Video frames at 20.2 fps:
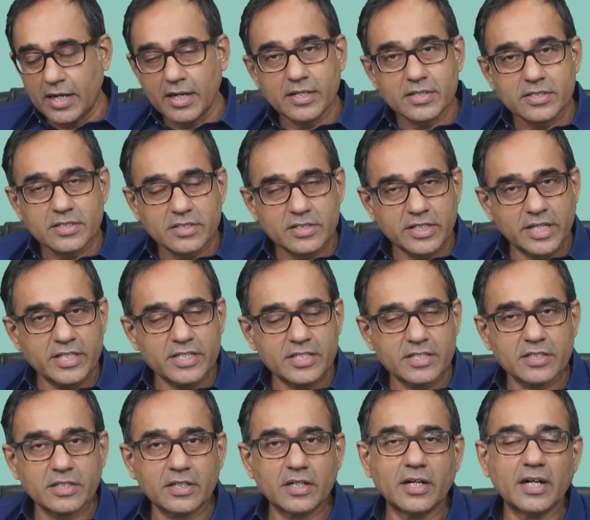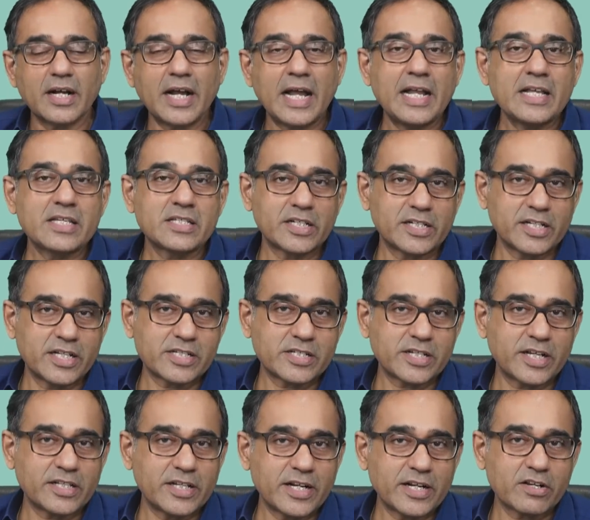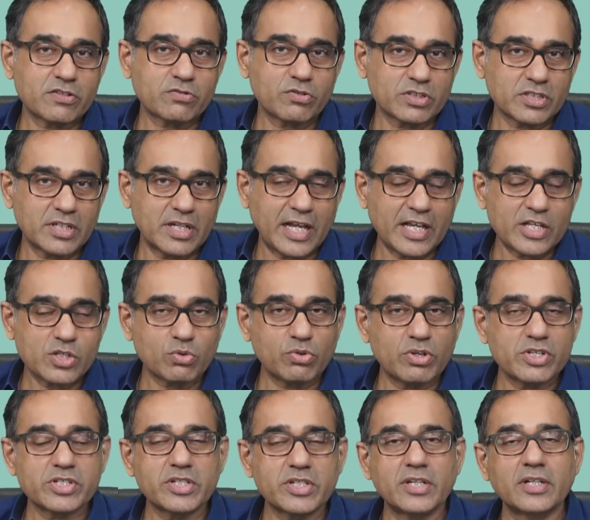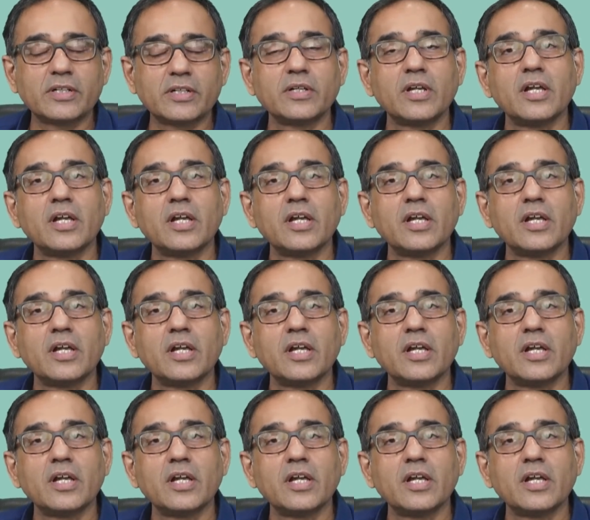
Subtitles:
Since I had suggested that this was the last question,